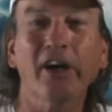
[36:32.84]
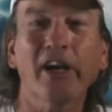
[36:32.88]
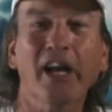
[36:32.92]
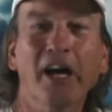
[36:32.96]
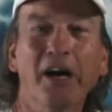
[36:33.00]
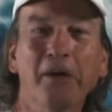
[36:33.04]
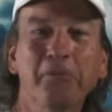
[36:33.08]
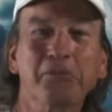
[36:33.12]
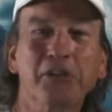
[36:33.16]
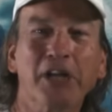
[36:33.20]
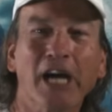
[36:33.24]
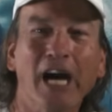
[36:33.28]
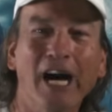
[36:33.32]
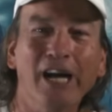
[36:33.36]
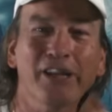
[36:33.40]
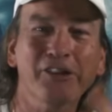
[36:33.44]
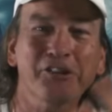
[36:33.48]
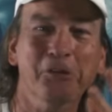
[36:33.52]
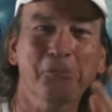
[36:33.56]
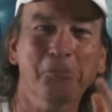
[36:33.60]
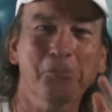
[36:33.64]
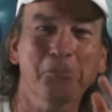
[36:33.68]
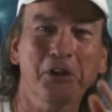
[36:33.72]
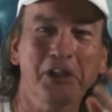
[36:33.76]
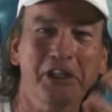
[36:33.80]
and I'm
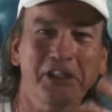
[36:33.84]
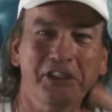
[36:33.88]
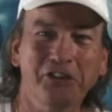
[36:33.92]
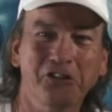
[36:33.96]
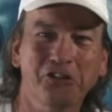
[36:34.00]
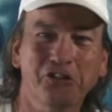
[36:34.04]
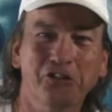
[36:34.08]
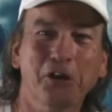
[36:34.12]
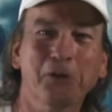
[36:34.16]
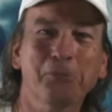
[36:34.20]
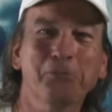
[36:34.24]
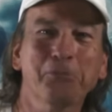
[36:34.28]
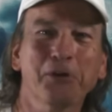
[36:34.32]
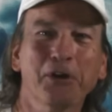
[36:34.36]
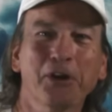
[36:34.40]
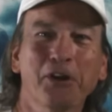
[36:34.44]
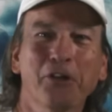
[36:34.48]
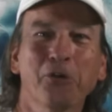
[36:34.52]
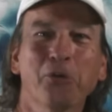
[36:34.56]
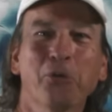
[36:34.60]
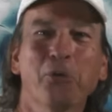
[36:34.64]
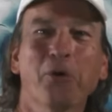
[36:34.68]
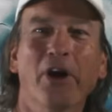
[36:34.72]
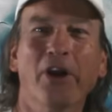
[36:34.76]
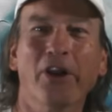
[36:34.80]
contemplating jumping
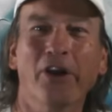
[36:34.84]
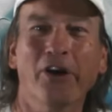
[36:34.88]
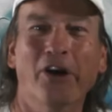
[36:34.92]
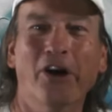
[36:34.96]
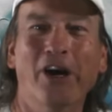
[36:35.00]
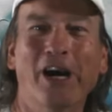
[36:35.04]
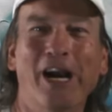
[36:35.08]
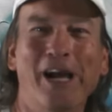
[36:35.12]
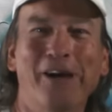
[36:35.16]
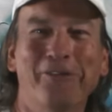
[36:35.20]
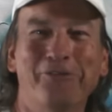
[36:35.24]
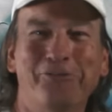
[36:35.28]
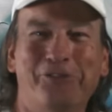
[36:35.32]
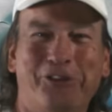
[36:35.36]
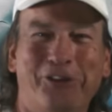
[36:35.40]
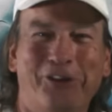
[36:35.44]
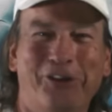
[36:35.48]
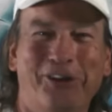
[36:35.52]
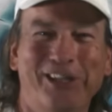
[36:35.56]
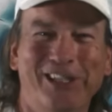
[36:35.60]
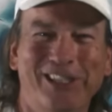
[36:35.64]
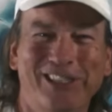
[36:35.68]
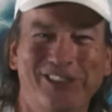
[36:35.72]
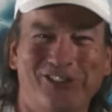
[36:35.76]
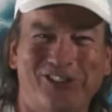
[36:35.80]
in the water after
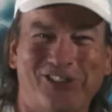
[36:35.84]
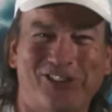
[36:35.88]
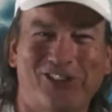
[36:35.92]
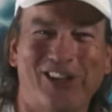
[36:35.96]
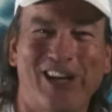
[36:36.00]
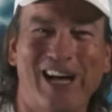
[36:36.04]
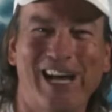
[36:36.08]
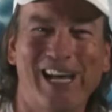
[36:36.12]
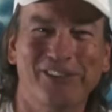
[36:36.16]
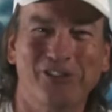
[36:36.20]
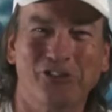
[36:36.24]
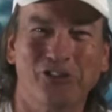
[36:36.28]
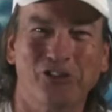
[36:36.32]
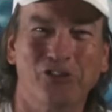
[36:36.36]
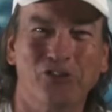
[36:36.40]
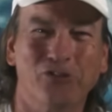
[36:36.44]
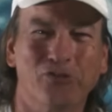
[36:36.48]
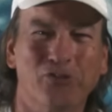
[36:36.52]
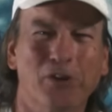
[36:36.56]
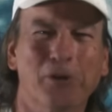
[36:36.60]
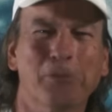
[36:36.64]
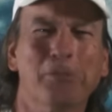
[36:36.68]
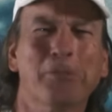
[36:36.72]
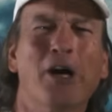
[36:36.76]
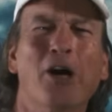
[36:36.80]
these glasses
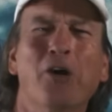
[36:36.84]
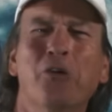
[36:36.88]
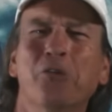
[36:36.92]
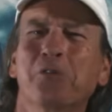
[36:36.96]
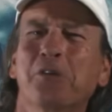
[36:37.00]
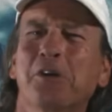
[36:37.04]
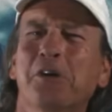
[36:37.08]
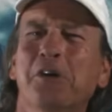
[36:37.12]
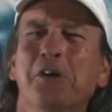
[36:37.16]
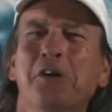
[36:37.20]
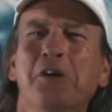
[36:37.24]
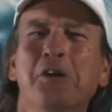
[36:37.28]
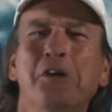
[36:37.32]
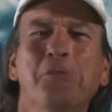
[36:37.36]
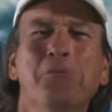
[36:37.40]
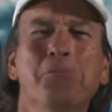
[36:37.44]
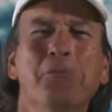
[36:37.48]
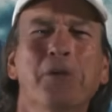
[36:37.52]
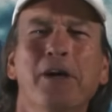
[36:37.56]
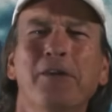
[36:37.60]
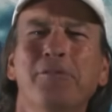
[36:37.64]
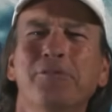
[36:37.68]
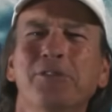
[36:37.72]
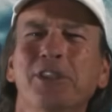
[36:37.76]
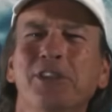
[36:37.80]
for about
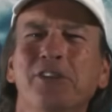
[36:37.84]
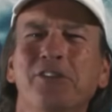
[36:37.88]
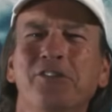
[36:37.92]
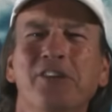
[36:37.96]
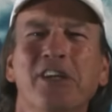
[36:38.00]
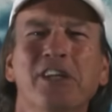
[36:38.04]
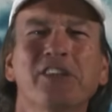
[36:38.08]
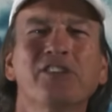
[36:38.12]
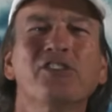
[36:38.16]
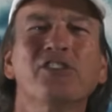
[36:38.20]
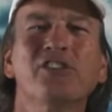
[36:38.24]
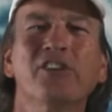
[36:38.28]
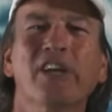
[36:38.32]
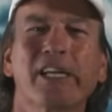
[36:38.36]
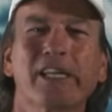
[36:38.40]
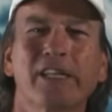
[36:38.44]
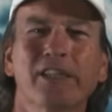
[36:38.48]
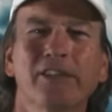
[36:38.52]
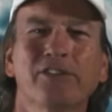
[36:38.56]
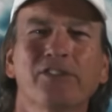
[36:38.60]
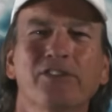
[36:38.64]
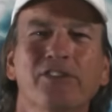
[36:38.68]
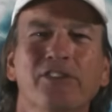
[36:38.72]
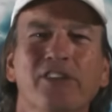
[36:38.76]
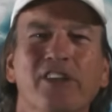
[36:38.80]
probably 10
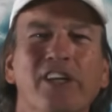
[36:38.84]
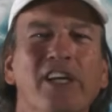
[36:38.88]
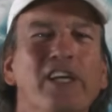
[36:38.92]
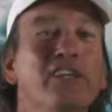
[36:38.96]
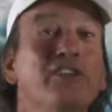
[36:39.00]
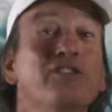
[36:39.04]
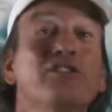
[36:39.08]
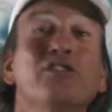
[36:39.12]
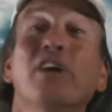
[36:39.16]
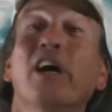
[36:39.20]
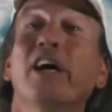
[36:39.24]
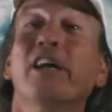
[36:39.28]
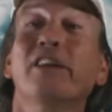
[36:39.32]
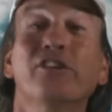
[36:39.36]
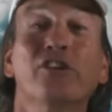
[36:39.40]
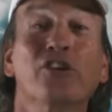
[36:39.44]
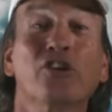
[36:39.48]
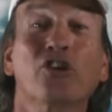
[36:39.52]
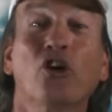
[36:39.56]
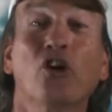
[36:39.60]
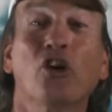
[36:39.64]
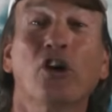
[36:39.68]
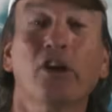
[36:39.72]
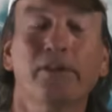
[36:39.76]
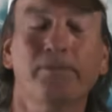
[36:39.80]
seconds, and then I decide
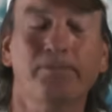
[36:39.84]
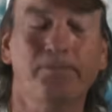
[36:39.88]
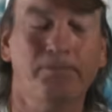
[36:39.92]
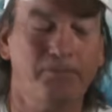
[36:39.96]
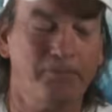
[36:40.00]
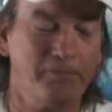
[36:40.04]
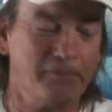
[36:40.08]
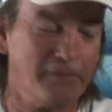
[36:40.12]
they're gone.